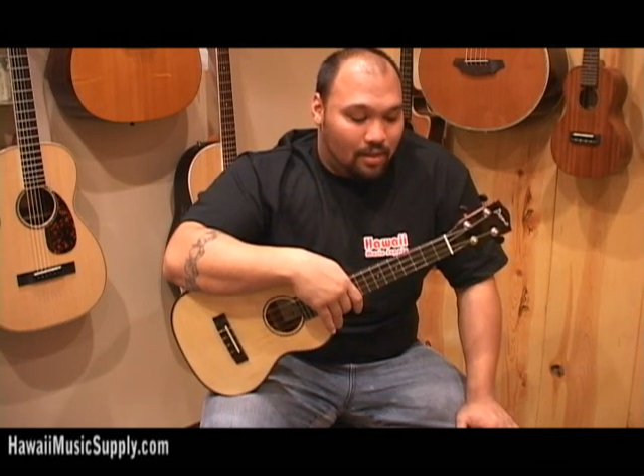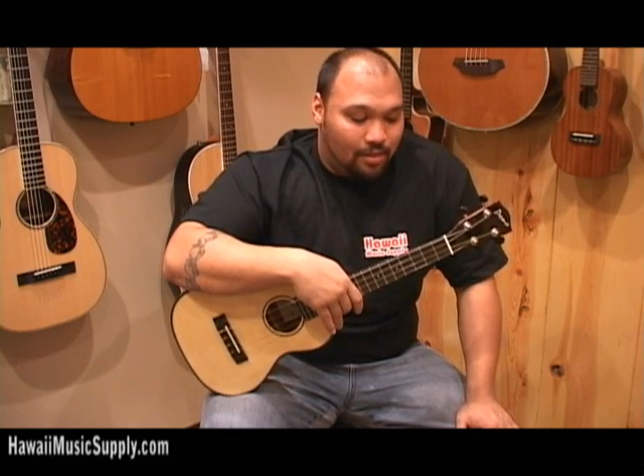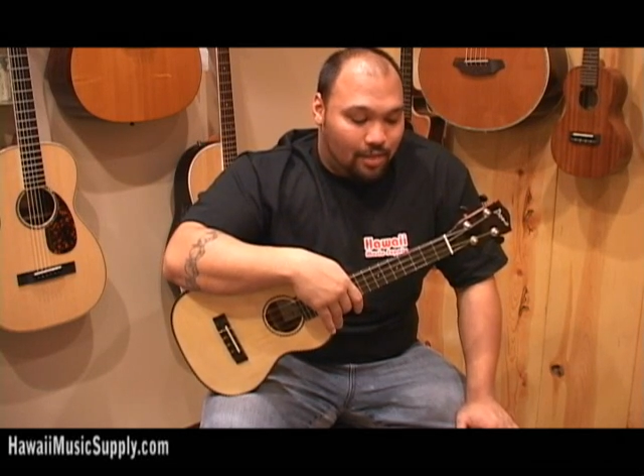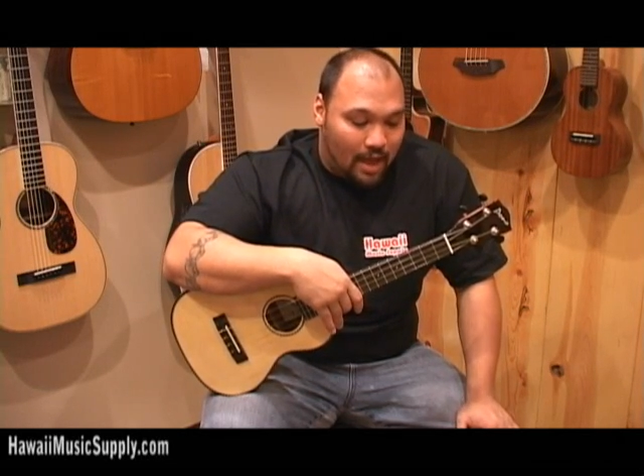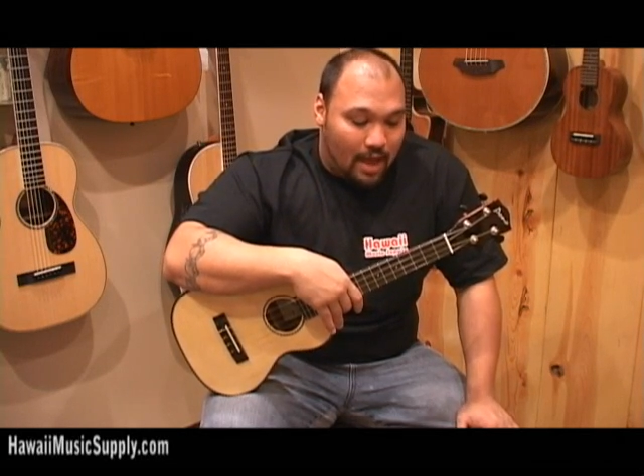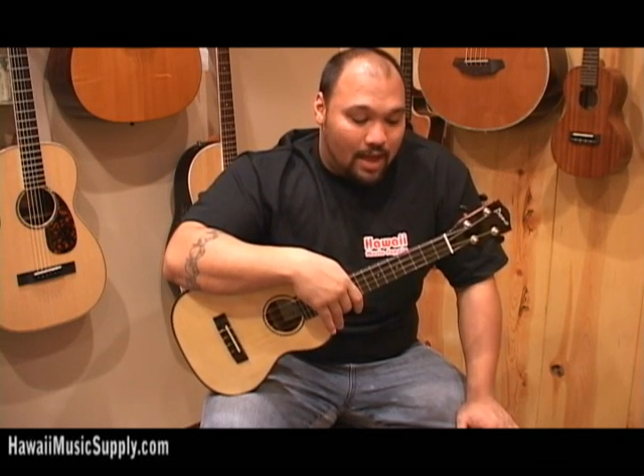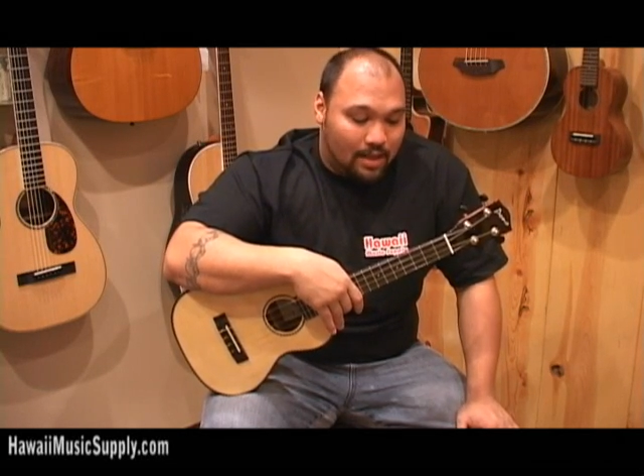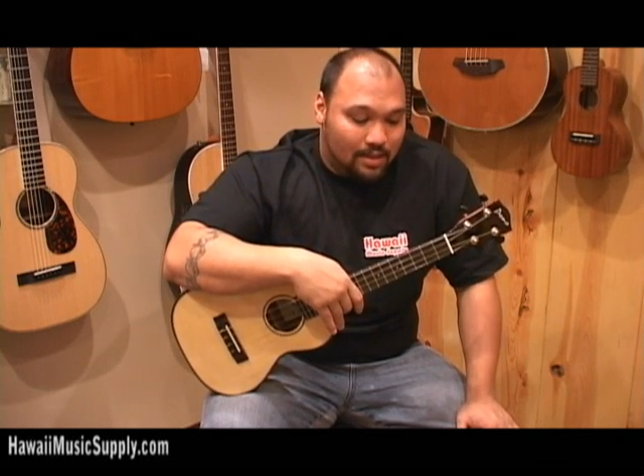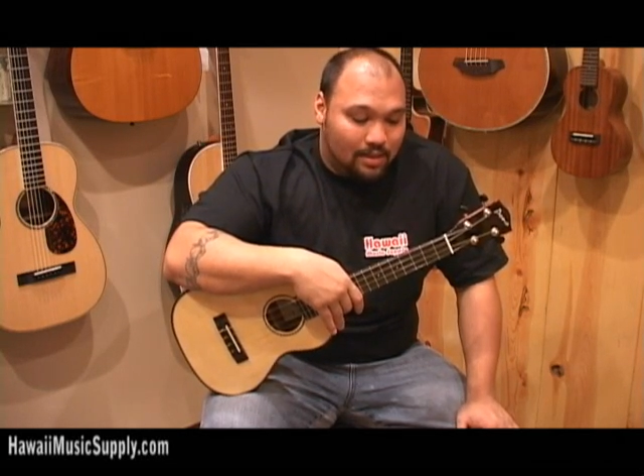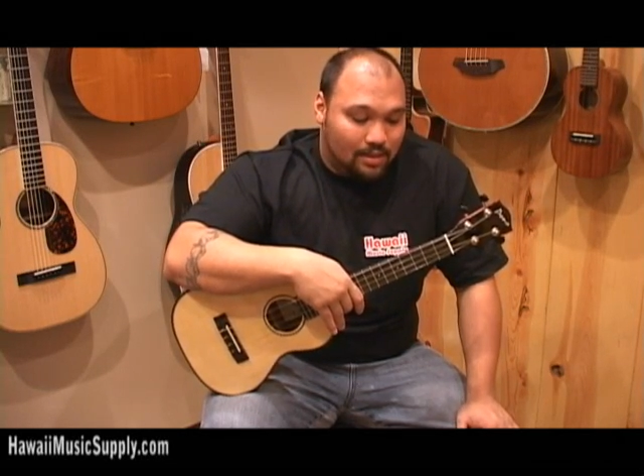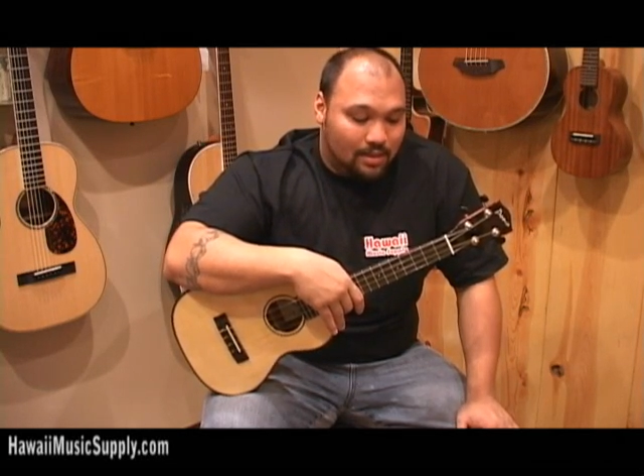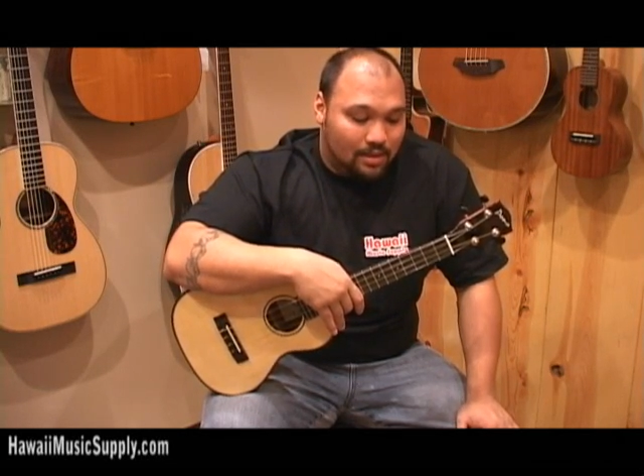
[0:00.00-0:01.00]
that
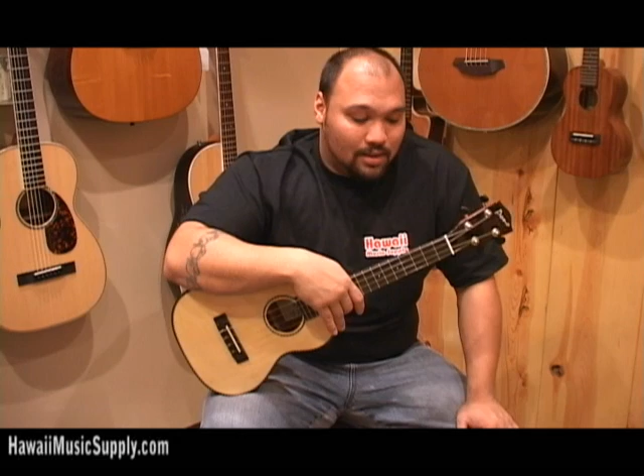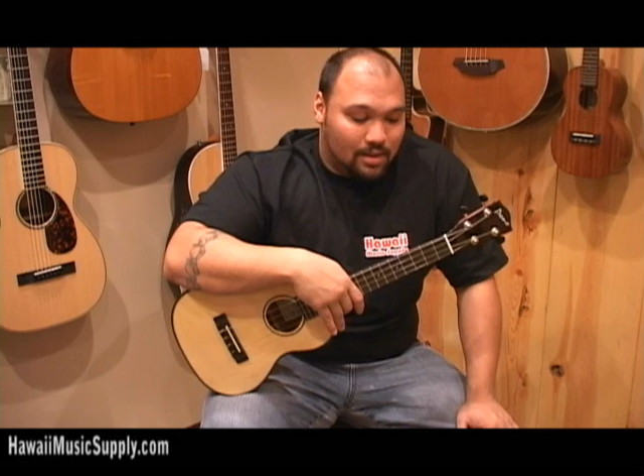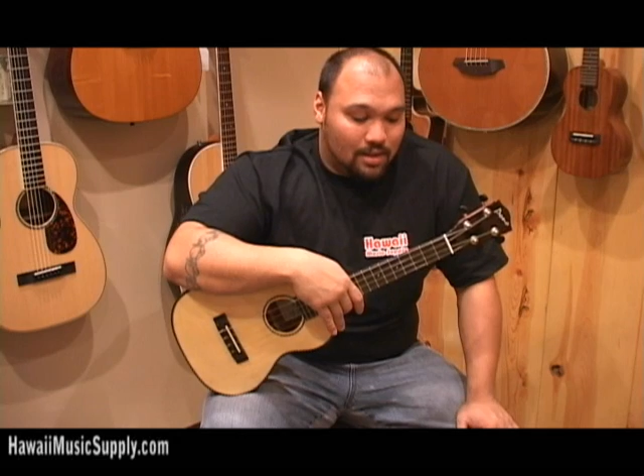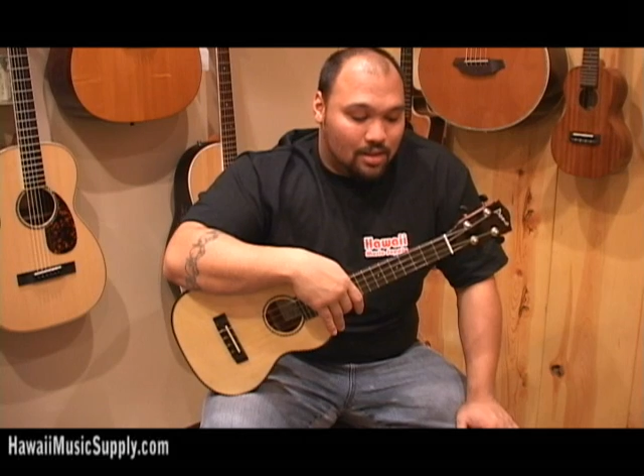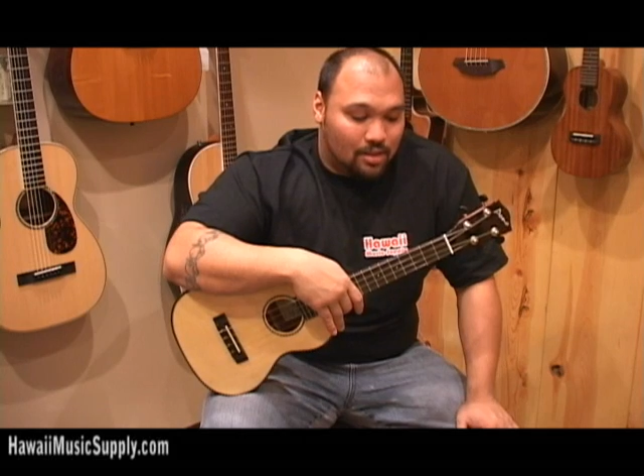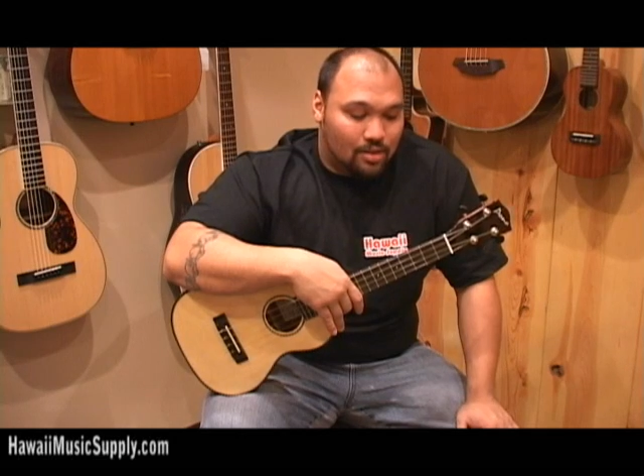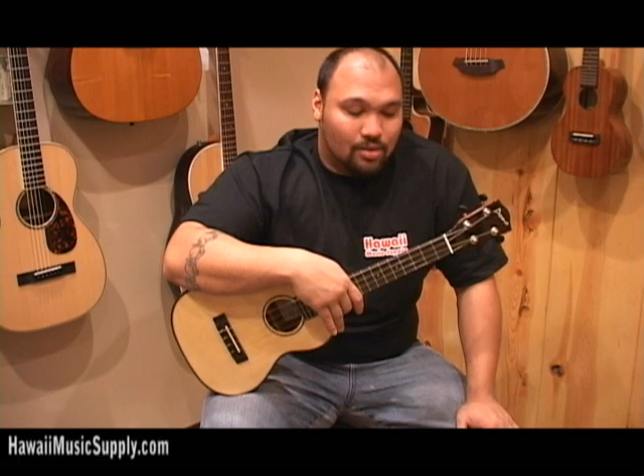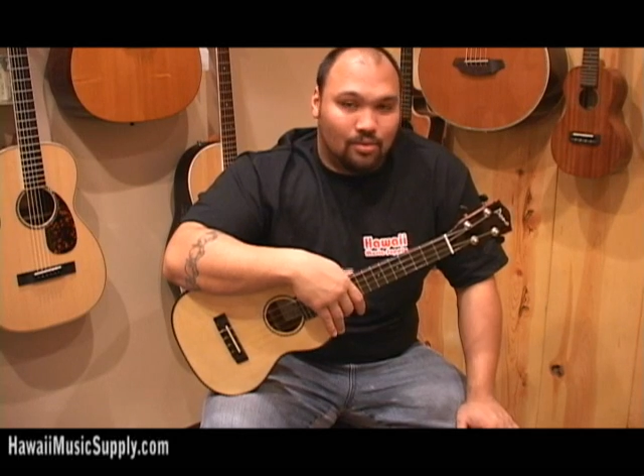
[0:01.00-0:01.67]
is